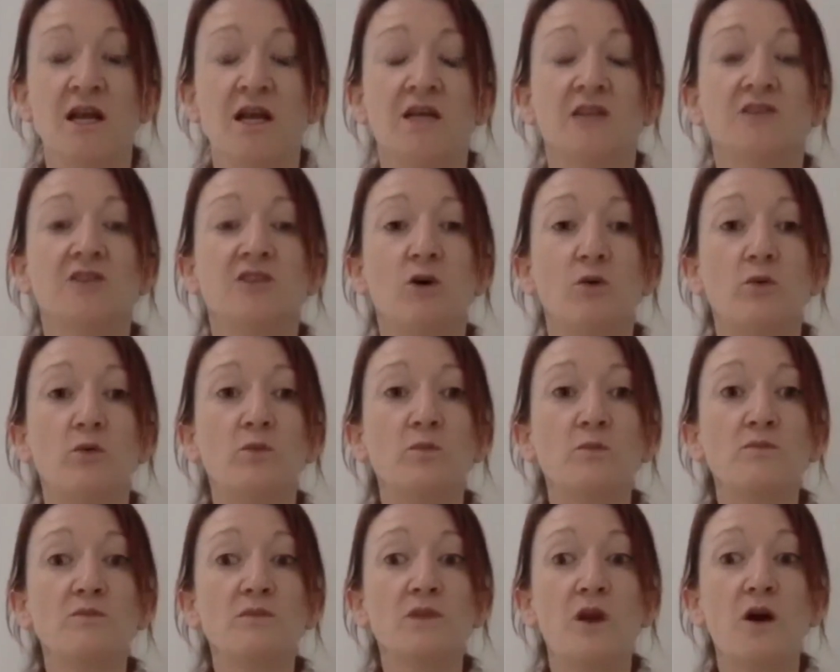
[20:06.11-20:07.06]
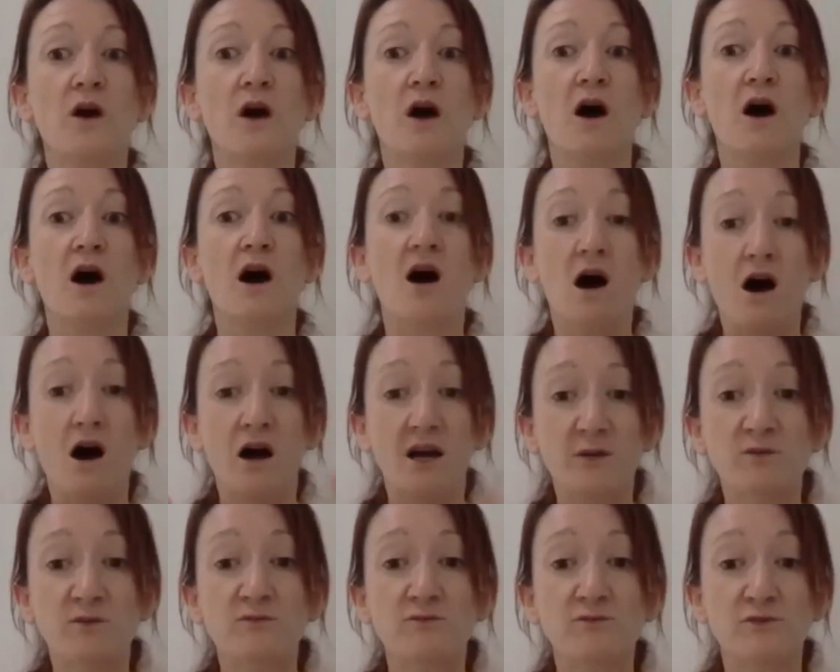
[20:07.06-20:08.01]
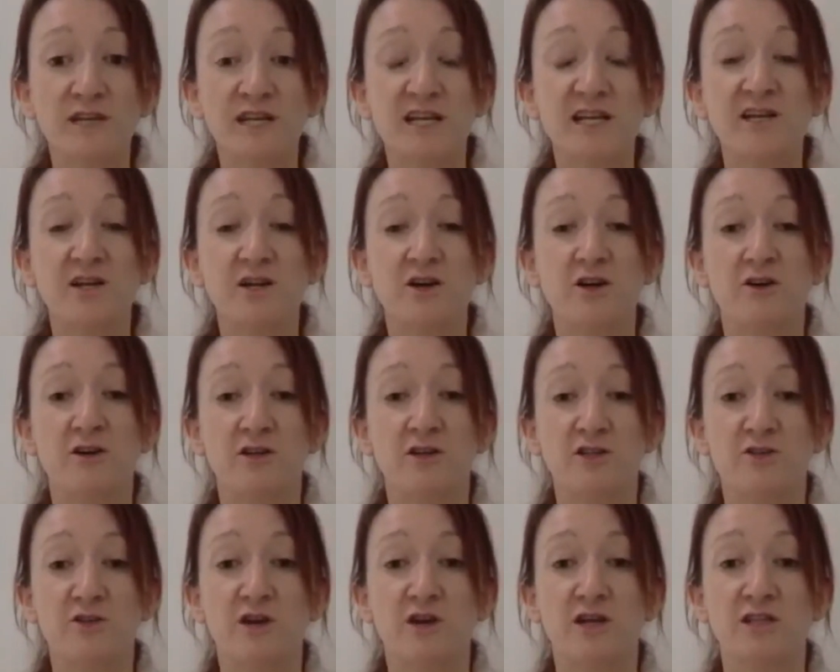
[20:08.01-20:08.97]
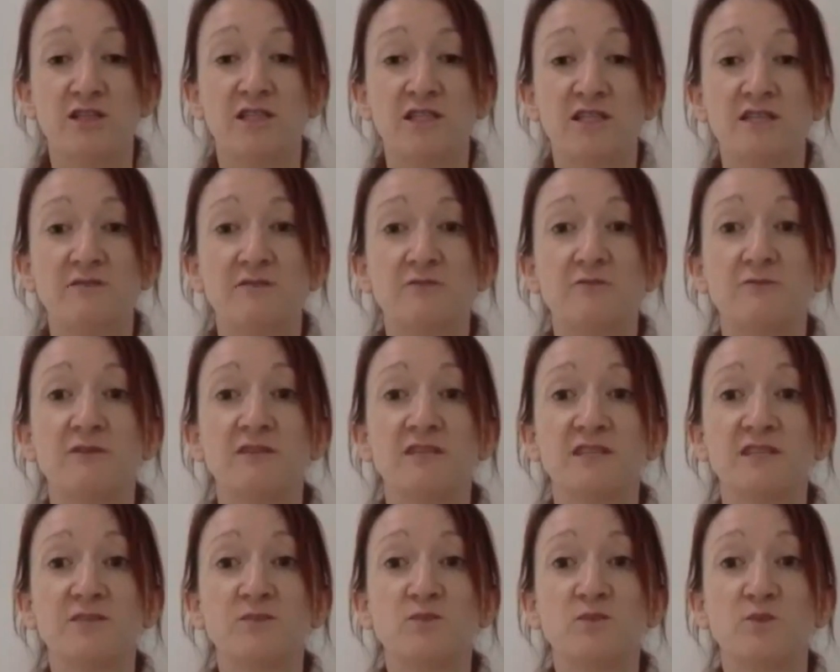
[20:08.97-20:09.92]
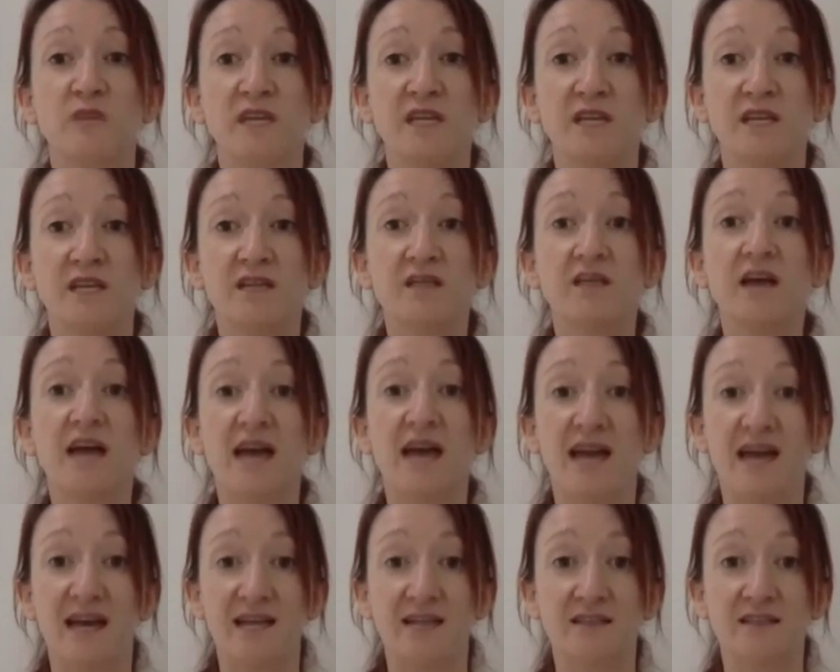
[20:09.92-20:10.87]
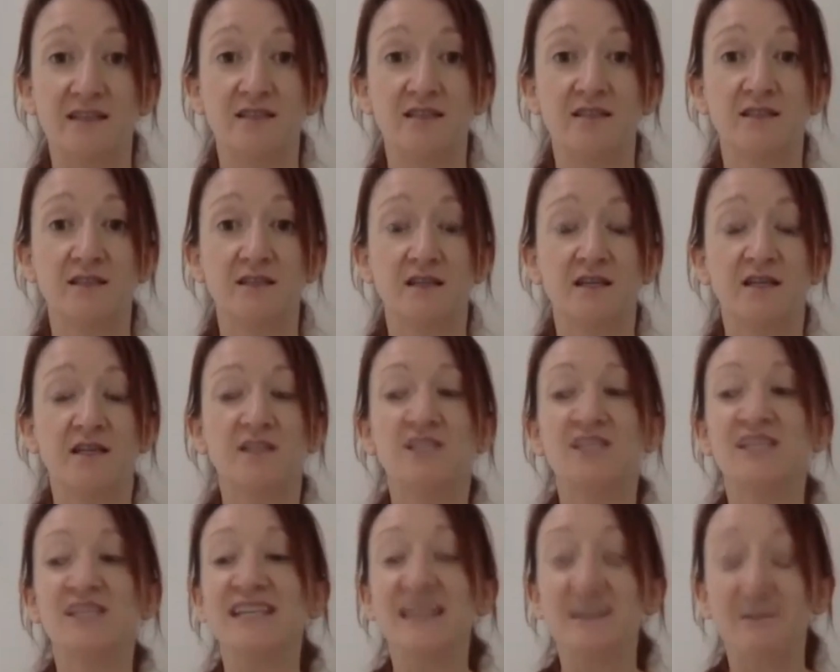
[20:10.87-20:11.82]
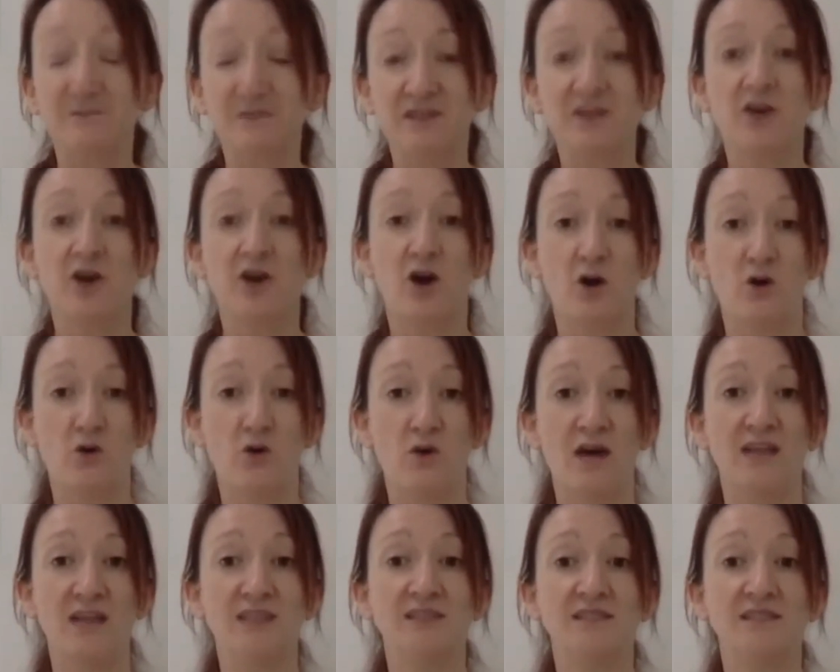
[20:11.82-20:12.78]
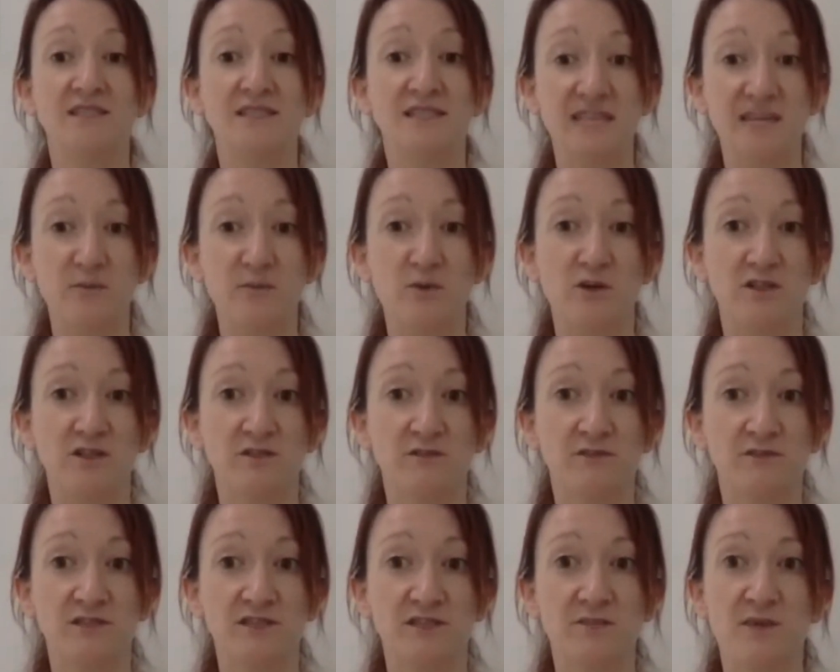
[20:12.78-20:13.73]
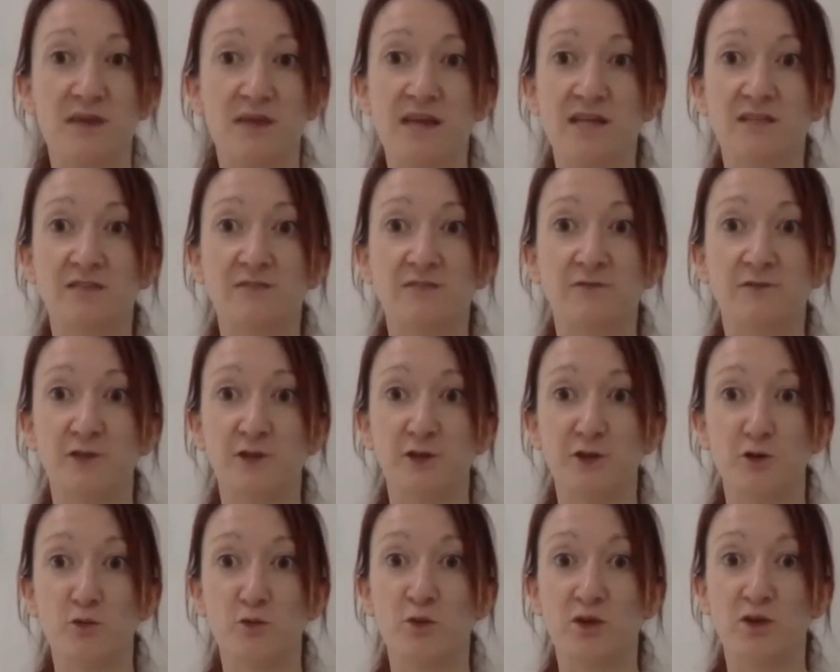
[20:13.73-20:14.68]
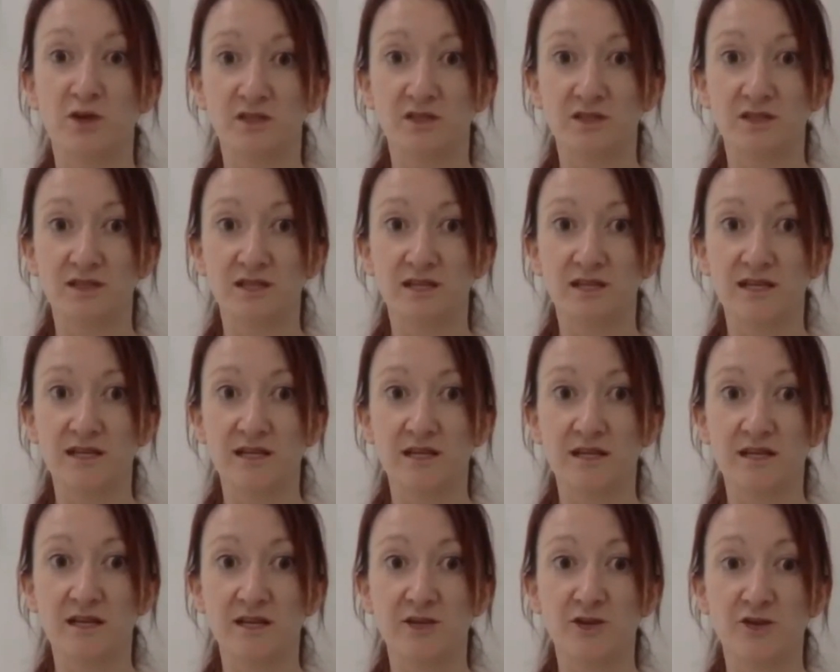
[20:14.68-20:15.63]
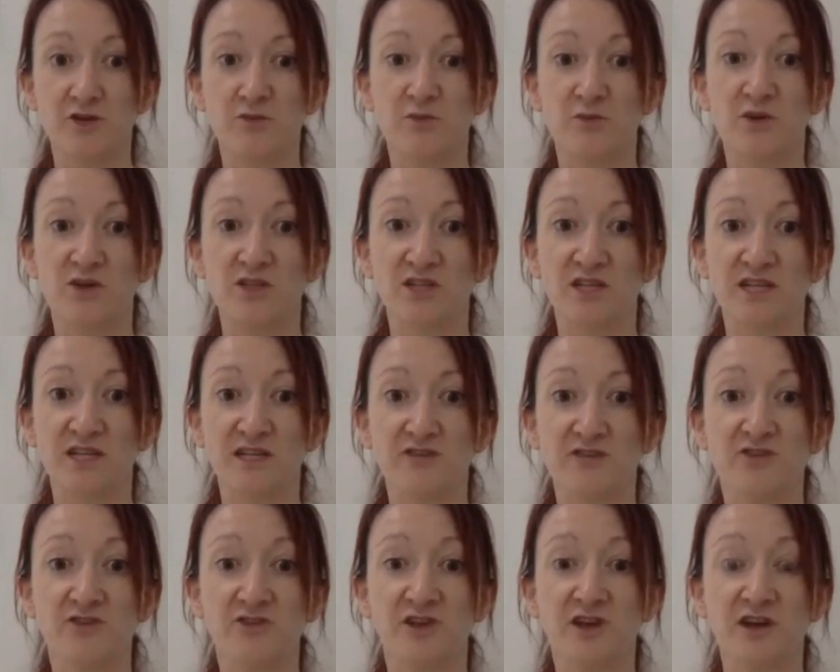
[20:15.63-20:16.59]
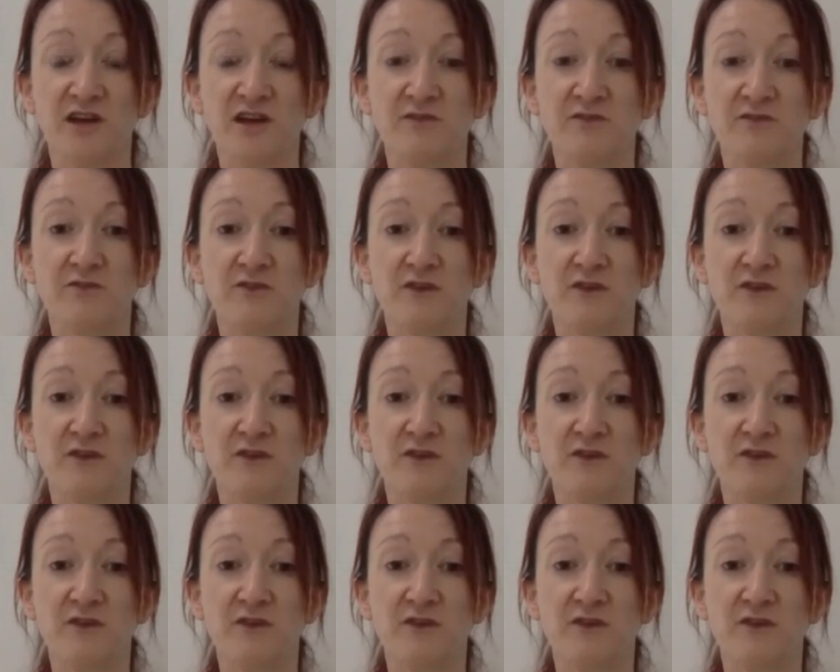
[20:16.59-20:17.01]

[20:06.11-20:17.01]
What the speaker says: So I would really encourage you guys, even for this week ahead, to give it a go and see what difference it makes for you personally in your body and in your life.